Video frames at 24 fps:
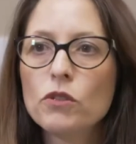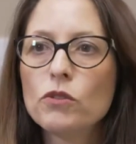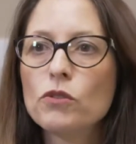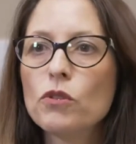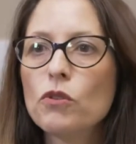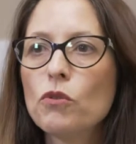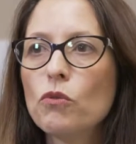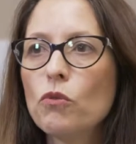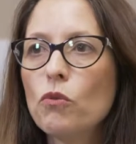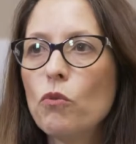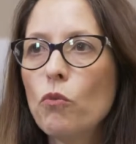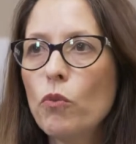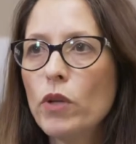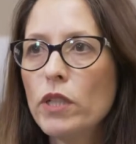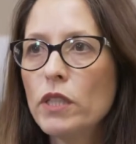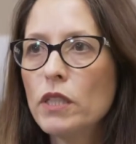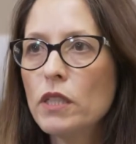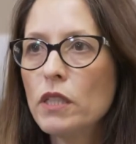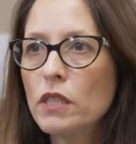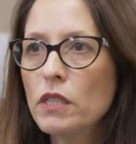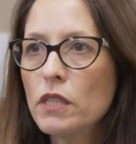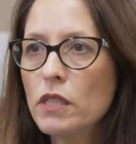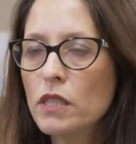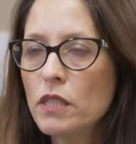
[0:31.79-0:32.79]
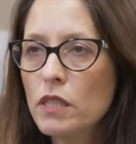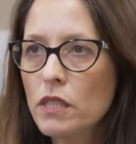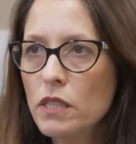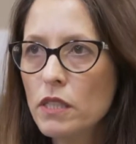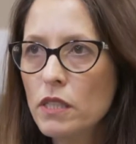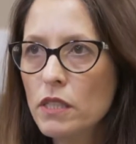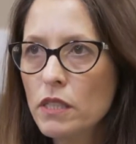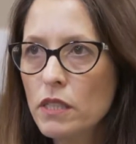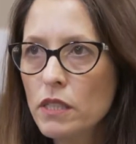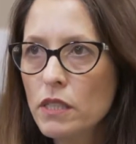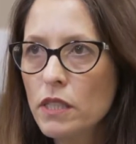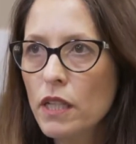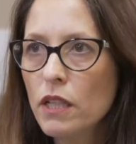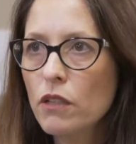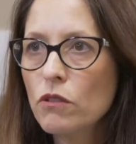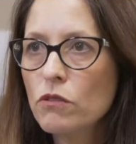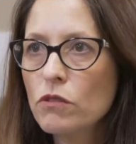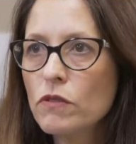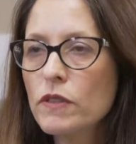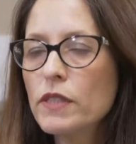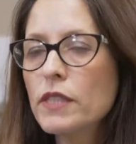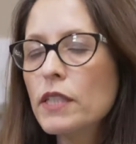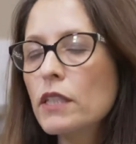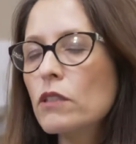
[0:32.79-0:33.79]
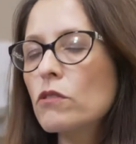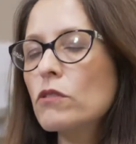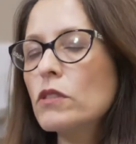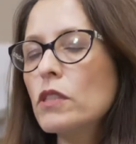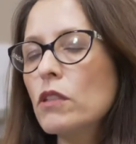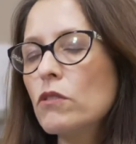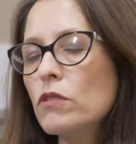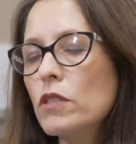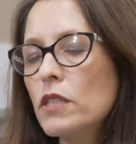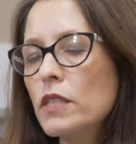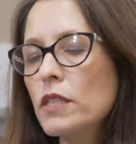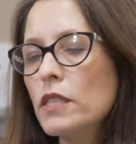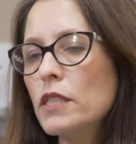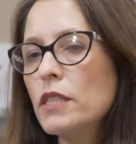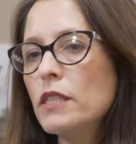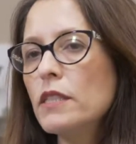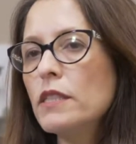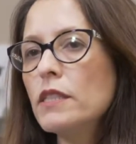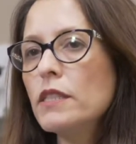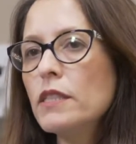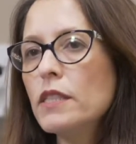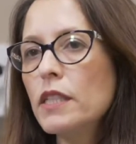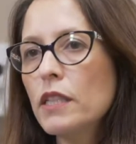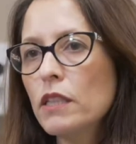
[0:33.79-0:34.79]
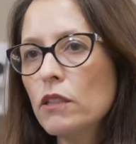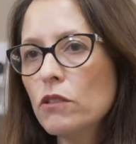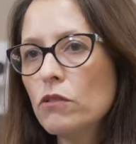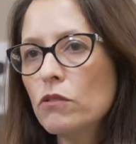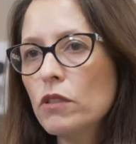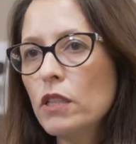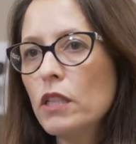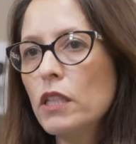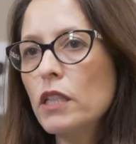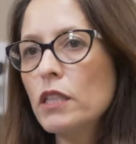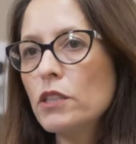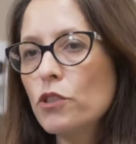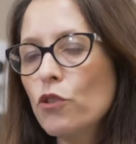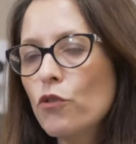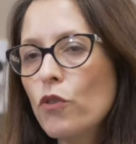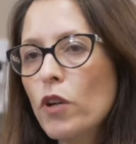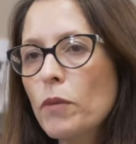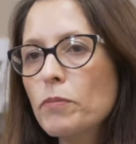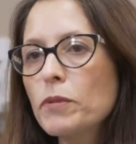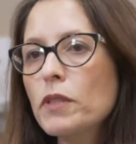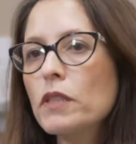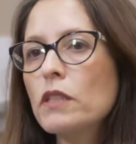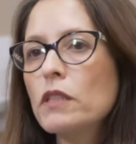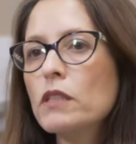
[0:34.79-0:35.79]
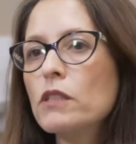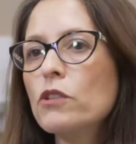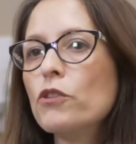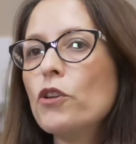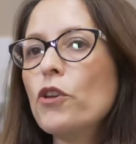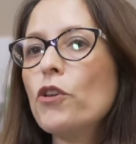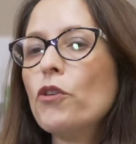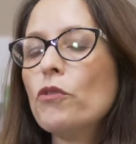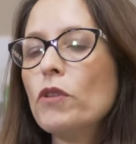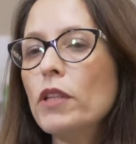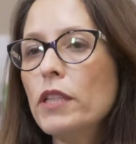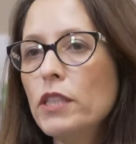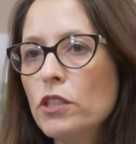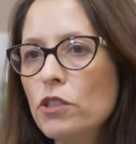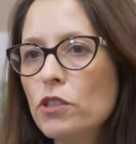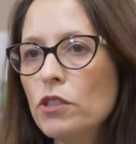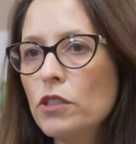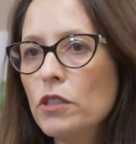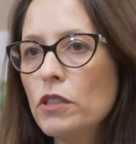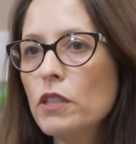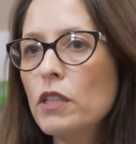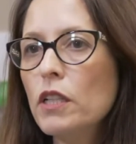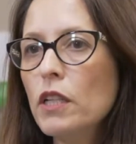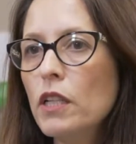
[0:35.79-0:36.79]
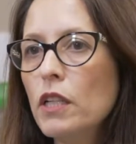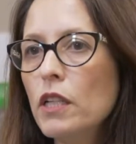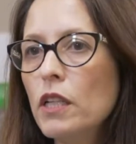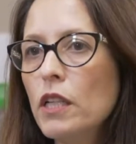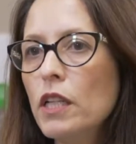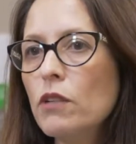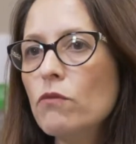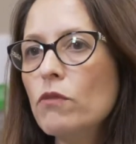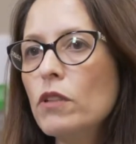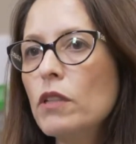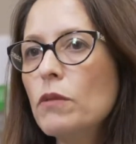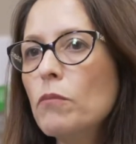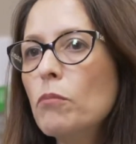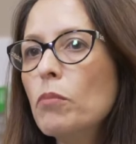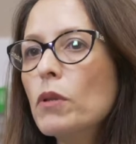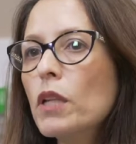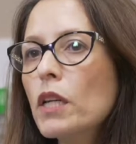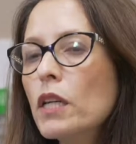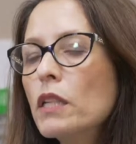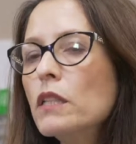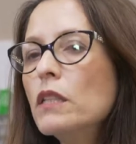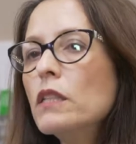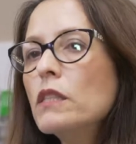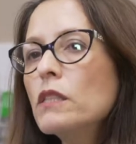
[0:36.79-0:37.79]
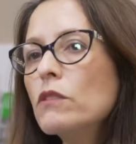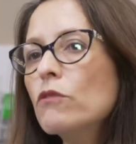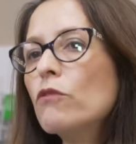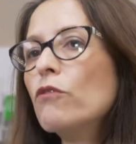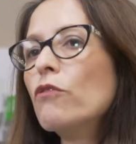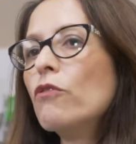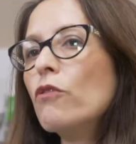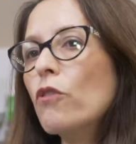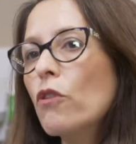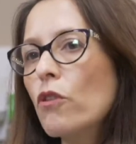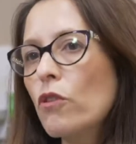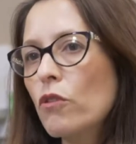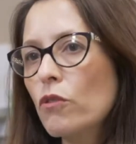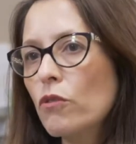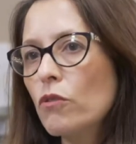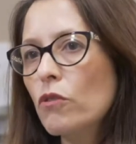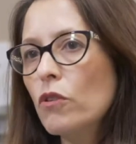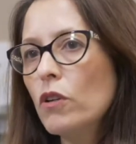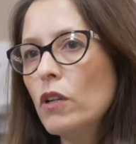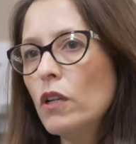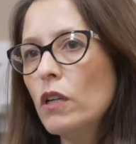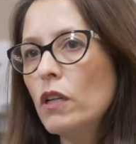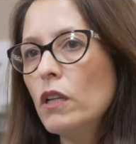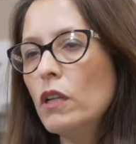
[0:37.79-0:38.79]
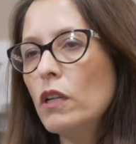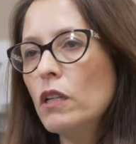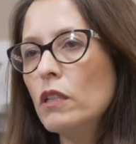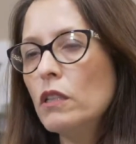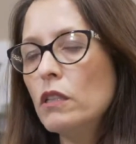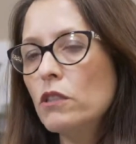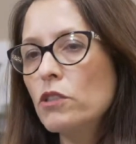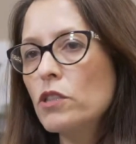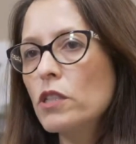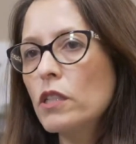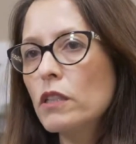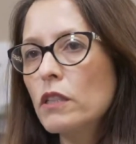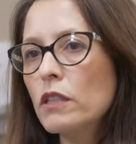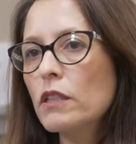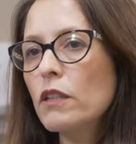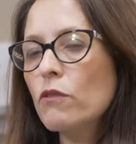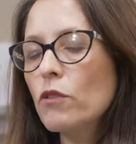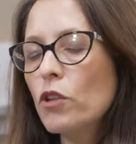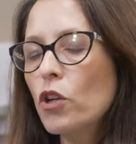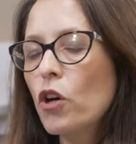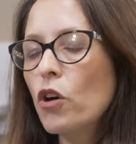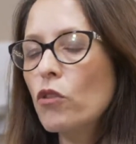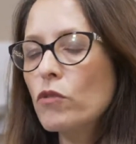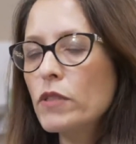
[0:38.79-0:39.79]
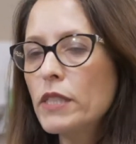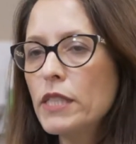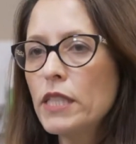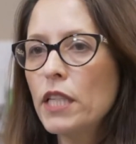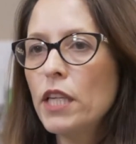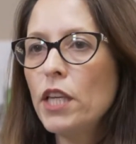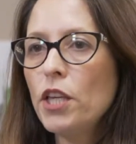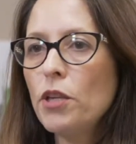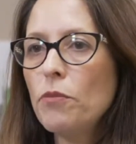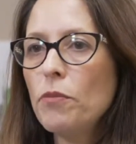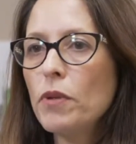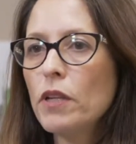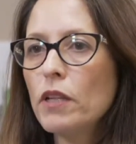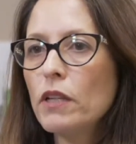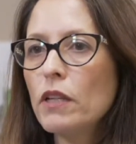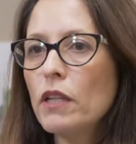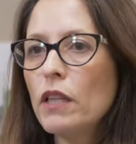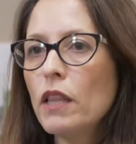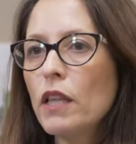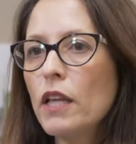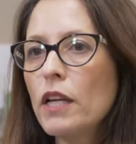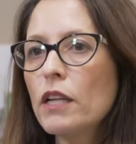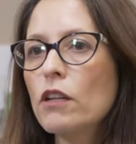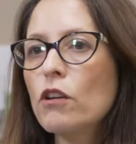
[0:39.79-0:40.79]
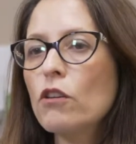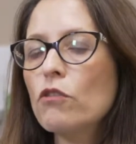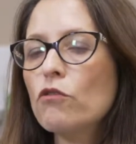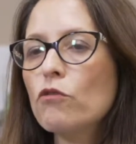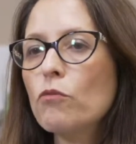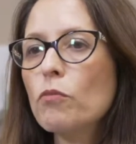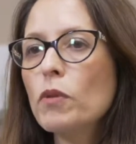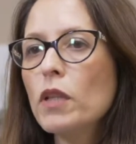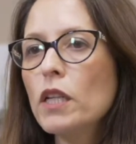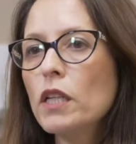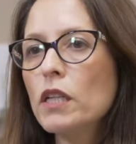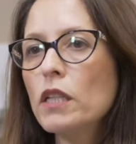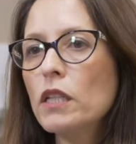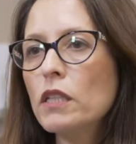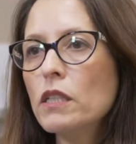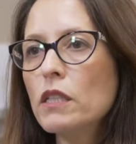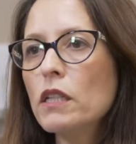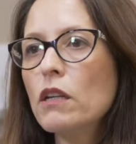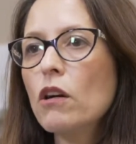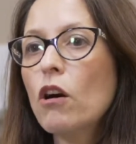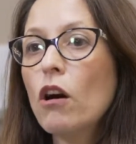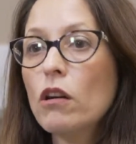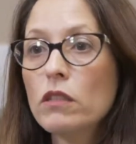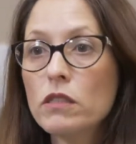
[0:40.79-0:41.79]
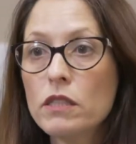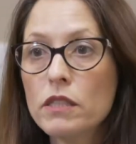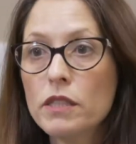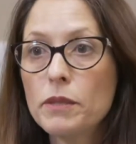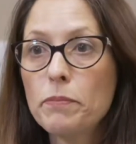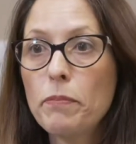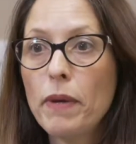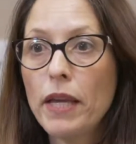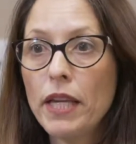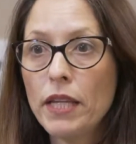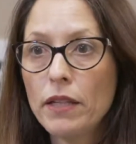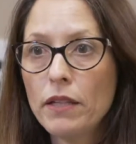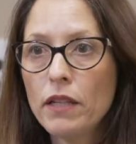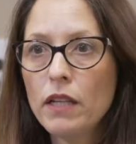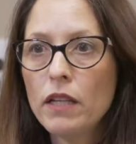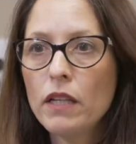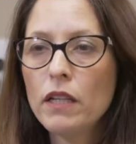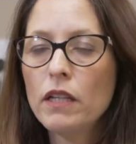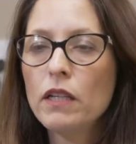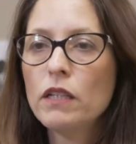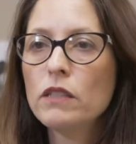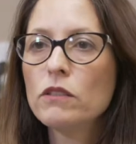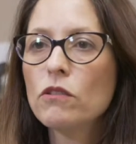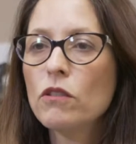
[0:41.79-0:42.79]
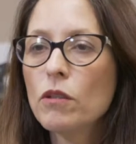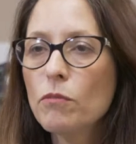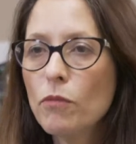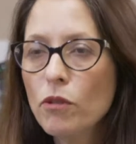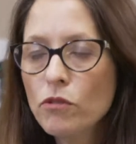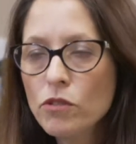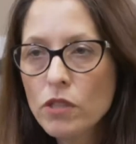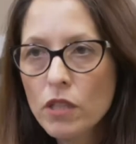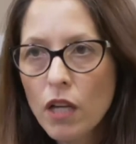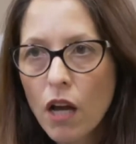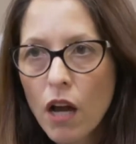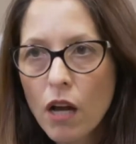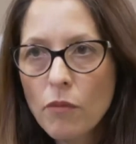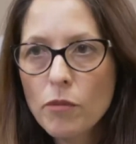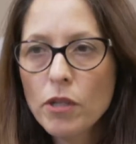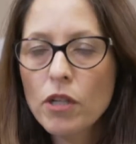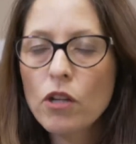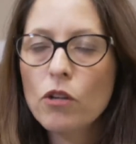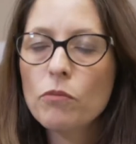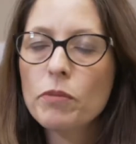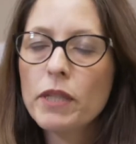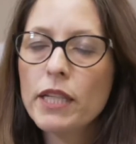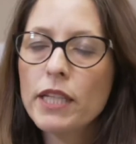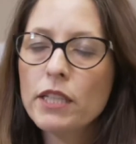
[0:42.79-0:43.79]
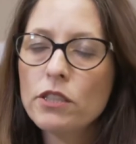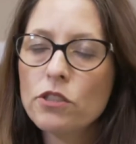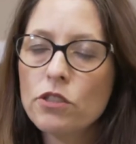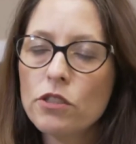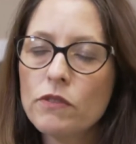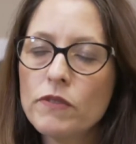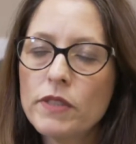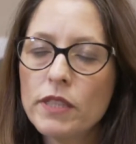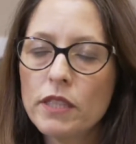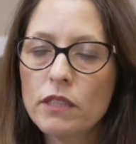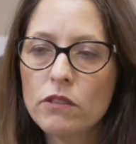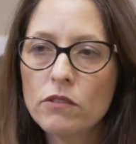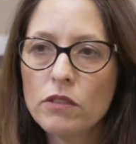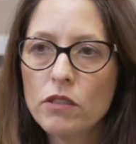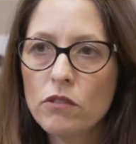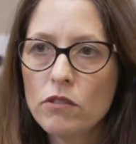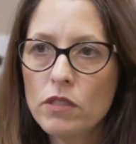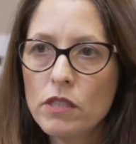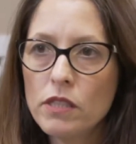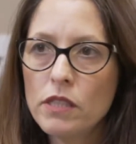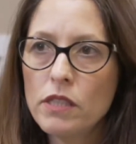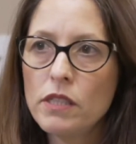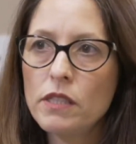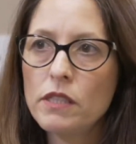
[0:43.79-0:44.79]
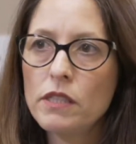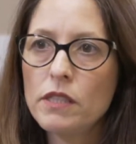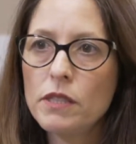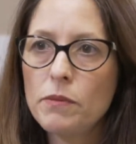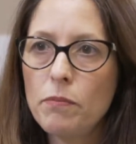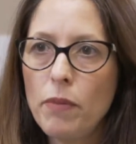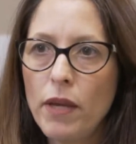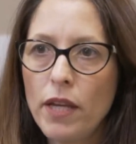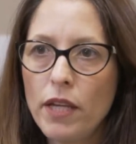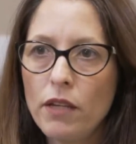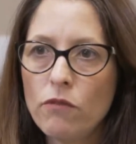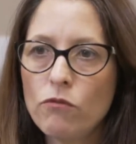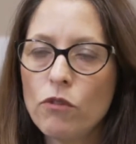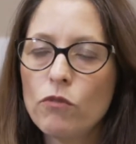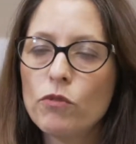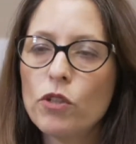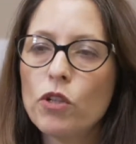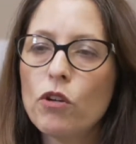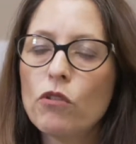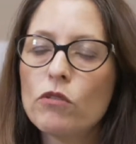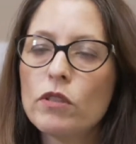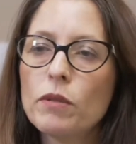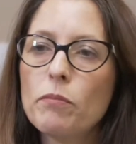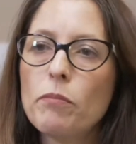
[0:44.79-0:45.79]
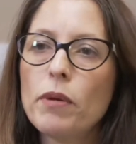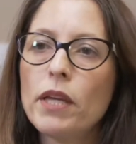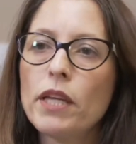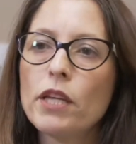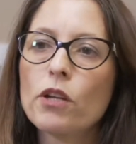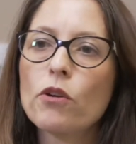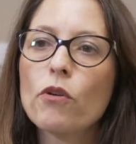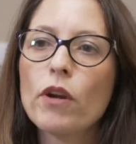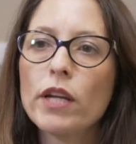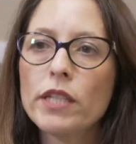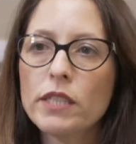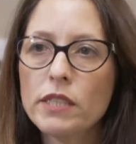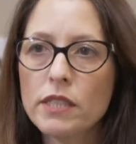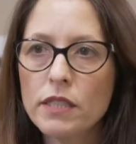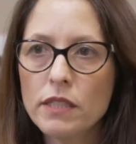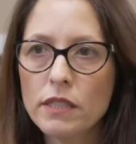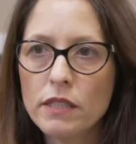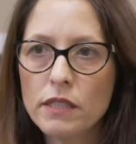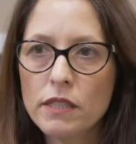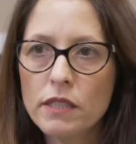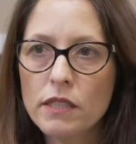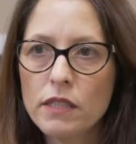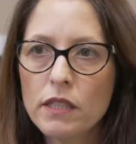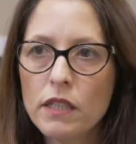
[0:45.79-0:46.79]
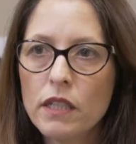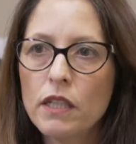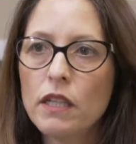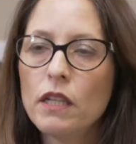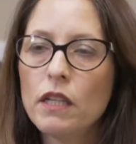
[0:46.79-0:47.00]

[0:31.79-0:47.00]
So when the cells with sickle cell disease sickle, they interrupt the circulation. And when blood doesn't flow, there's something that we call ischemia, and lack of blood causes pain. So the most common complication of sickle cell disease is pain, what we call the pain crisis.